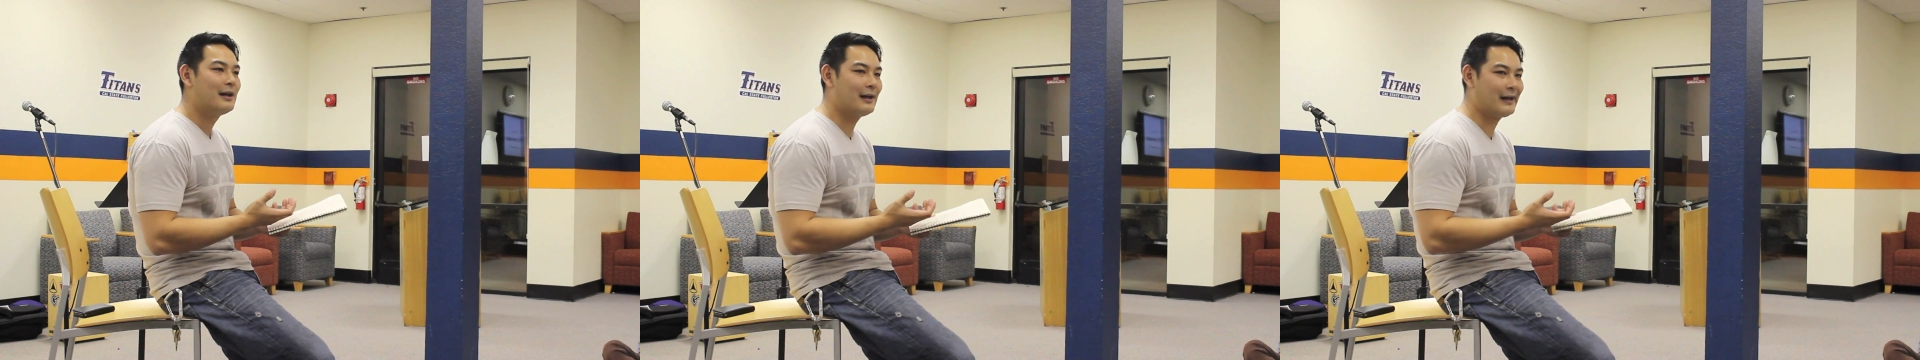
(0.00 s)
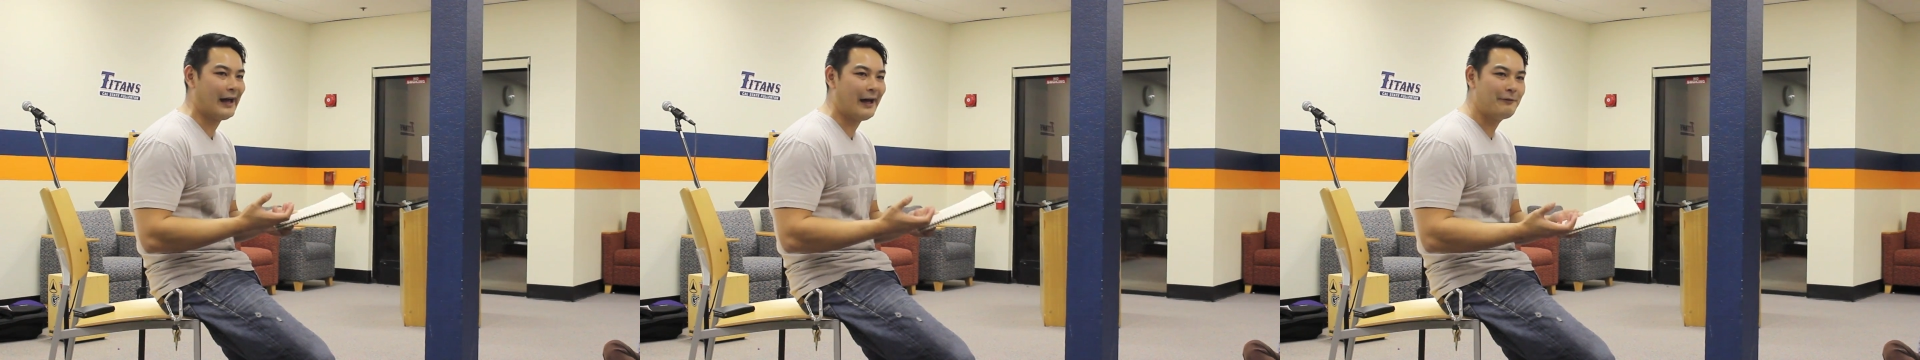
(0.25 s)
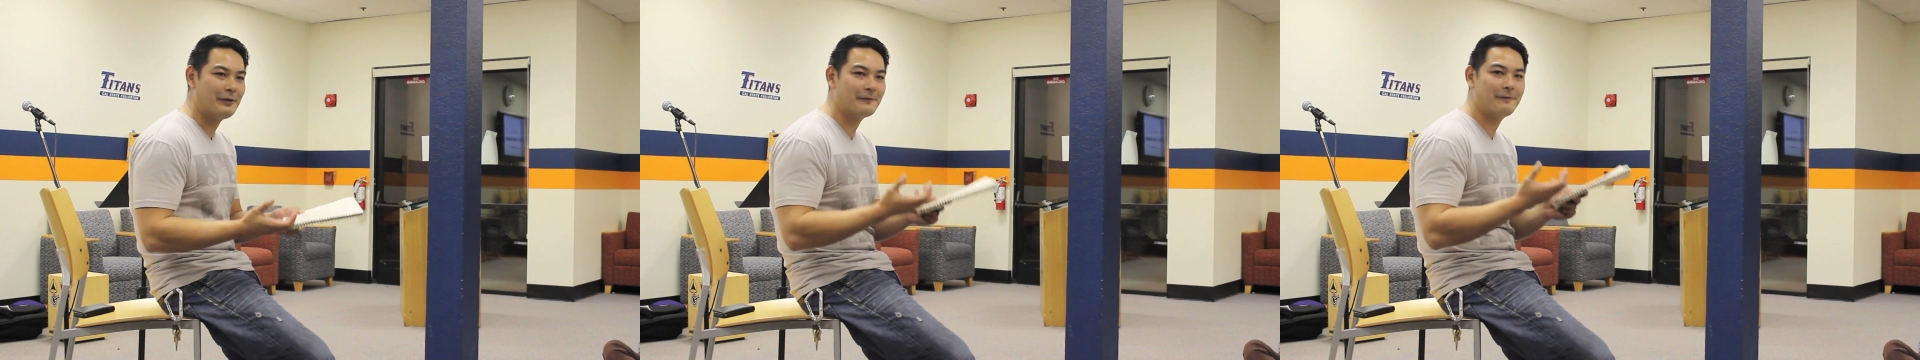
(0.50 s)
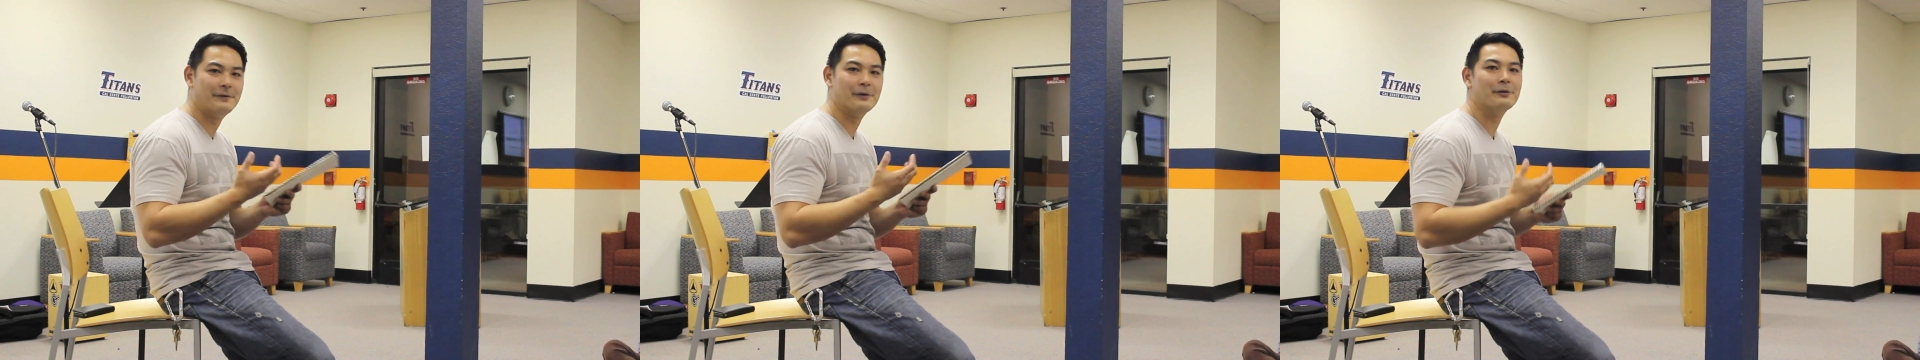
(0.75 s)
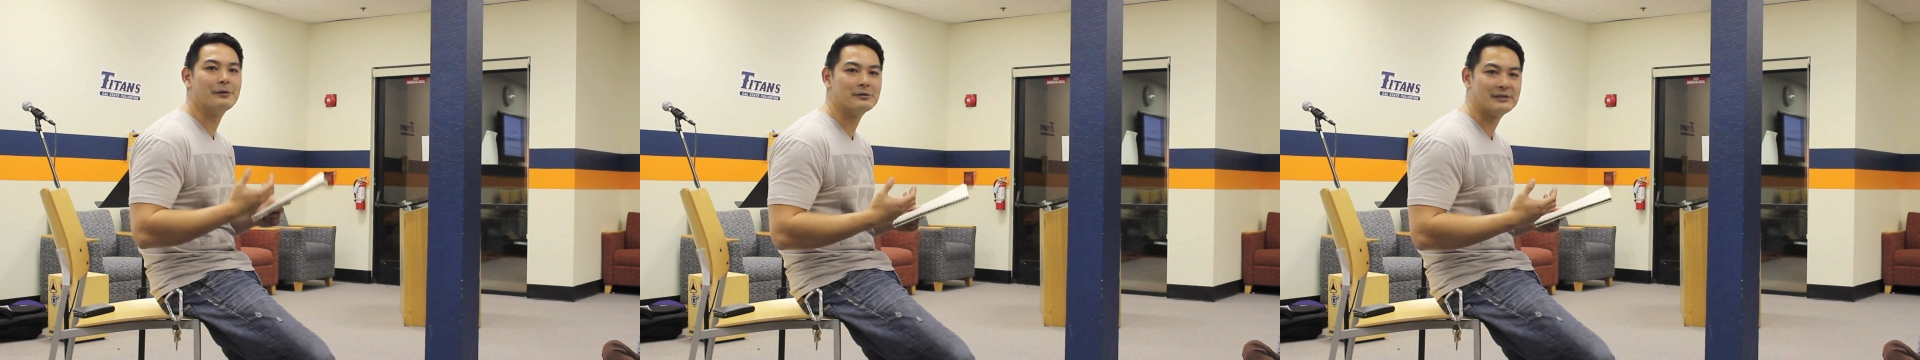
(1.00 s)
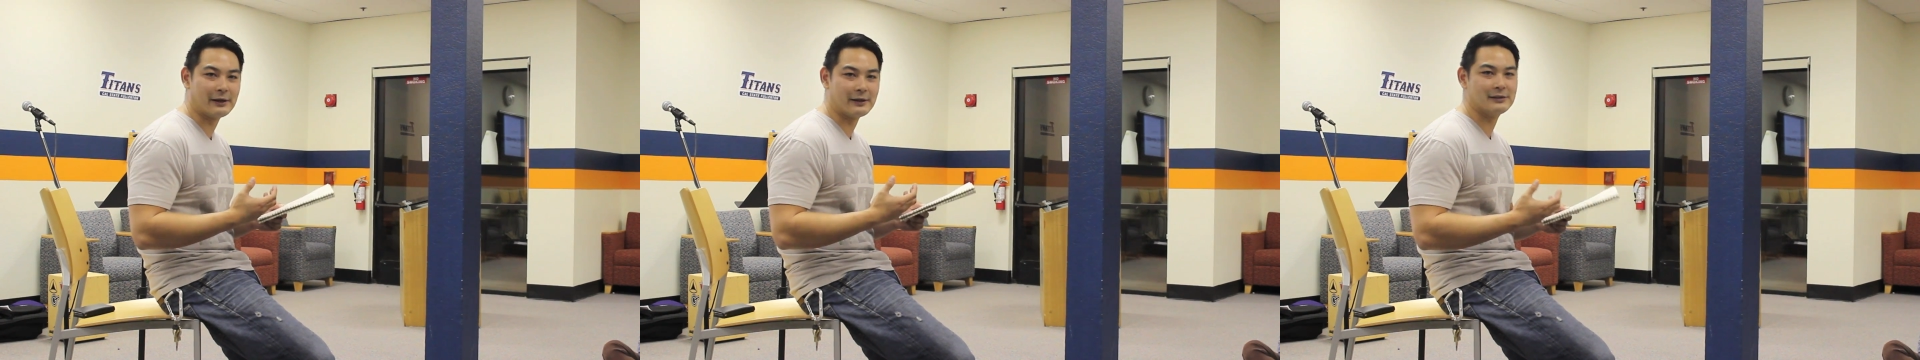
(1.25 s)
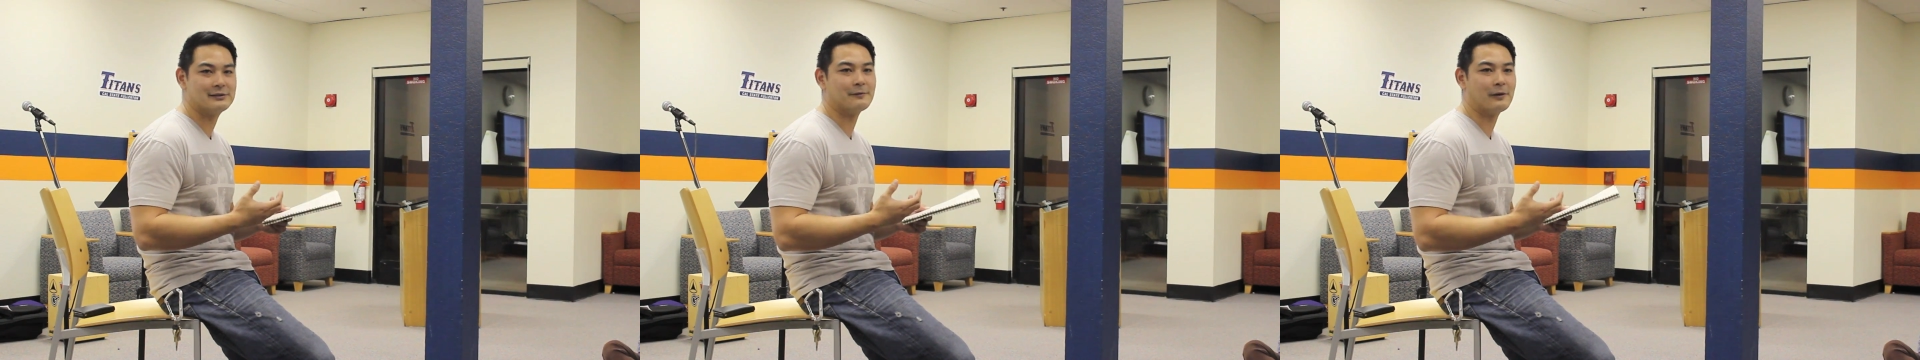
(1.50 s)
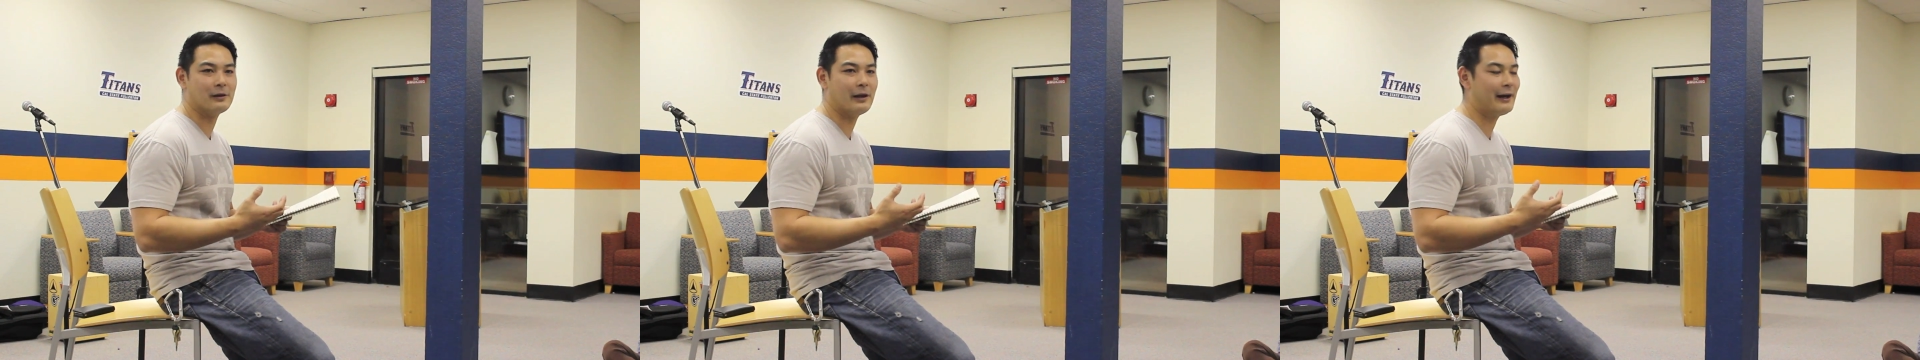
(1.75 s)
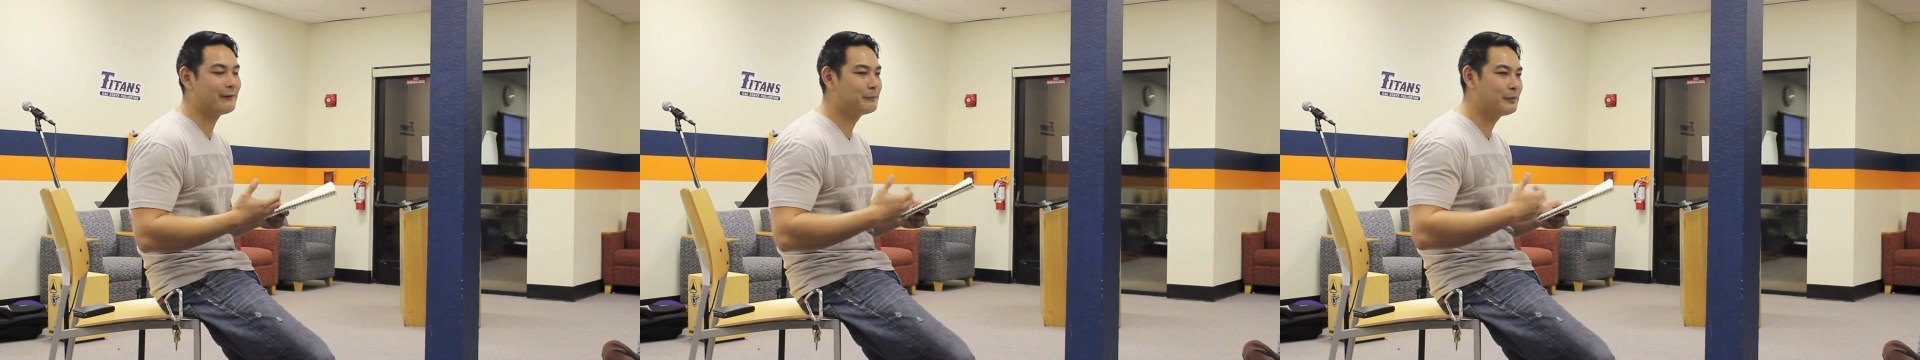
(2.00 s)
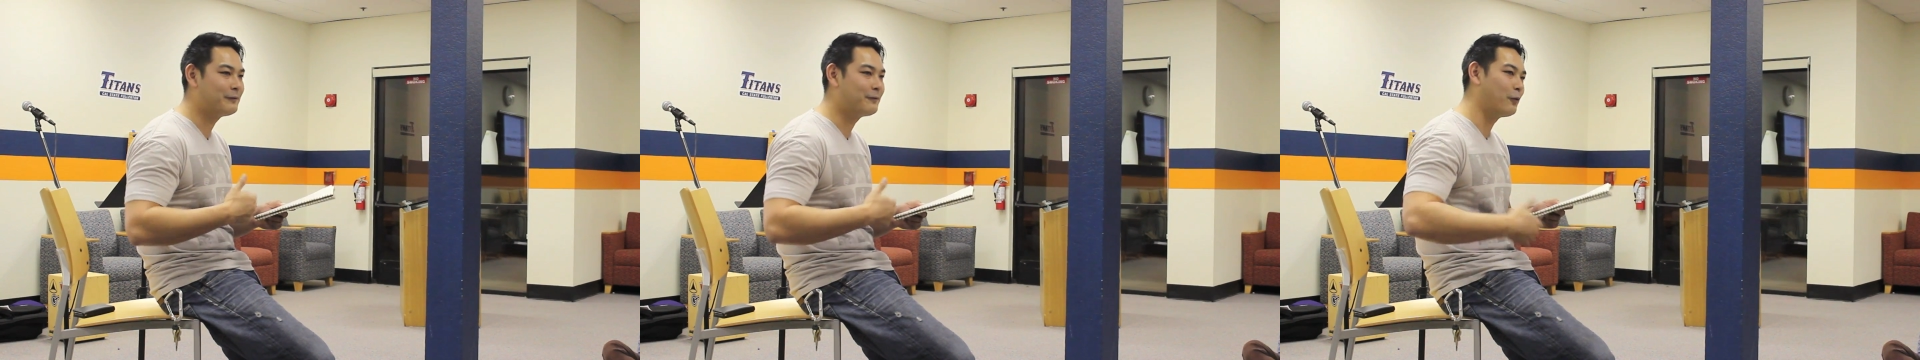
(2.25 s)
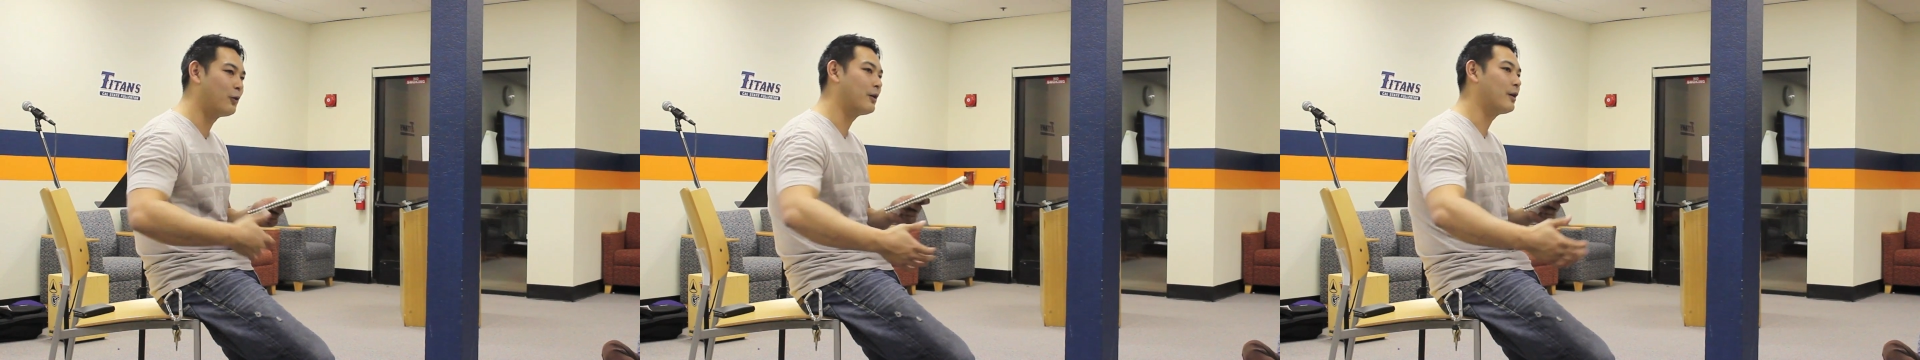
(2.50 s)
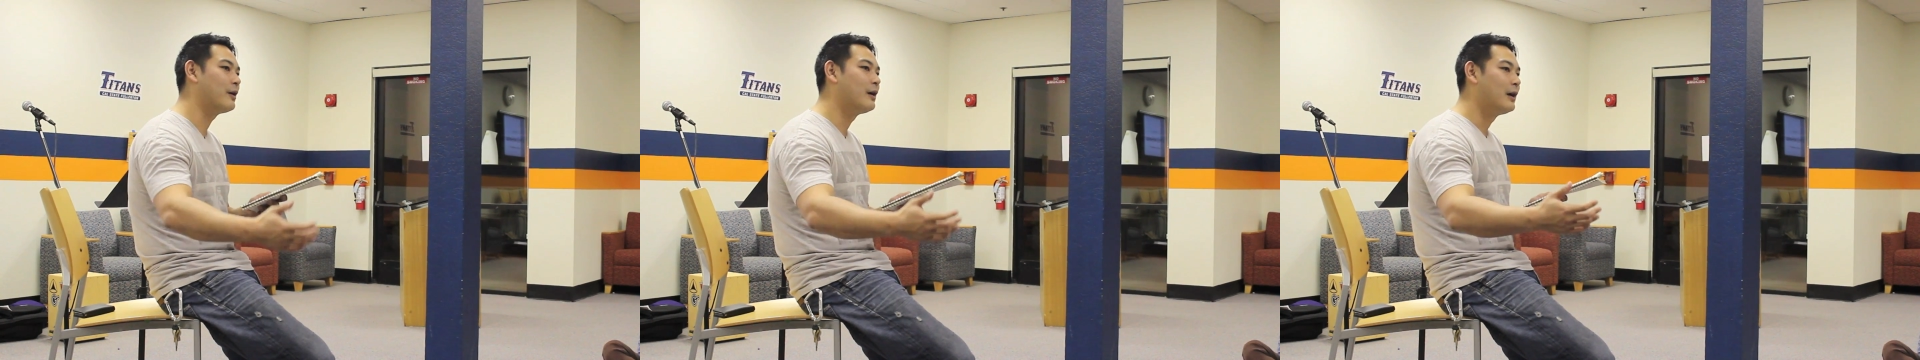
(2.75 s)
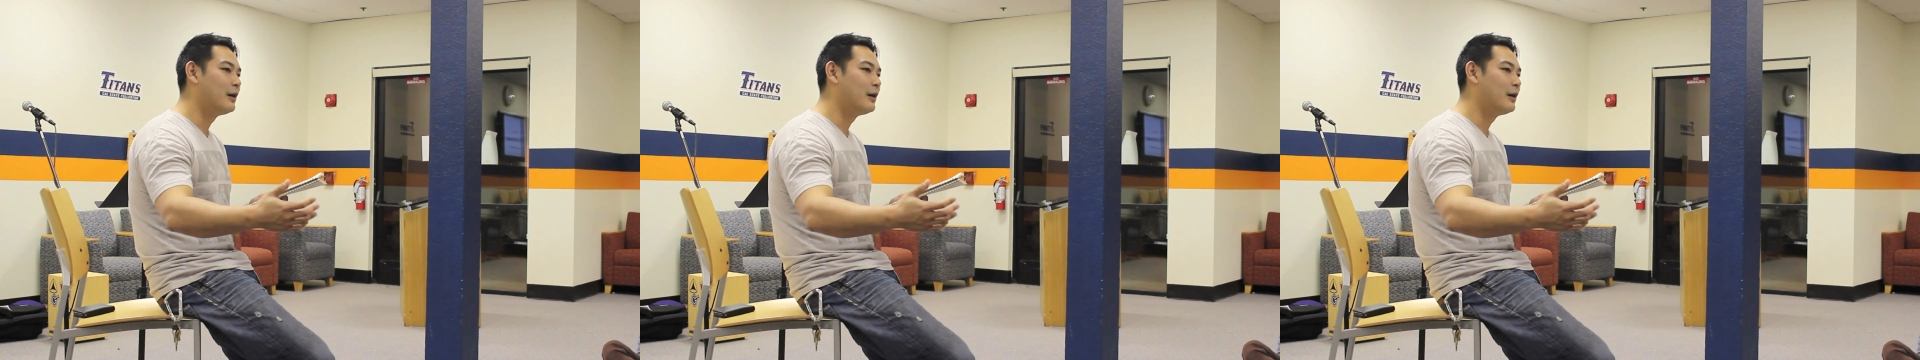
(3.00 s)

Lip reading: and have Him fill those areas of our life before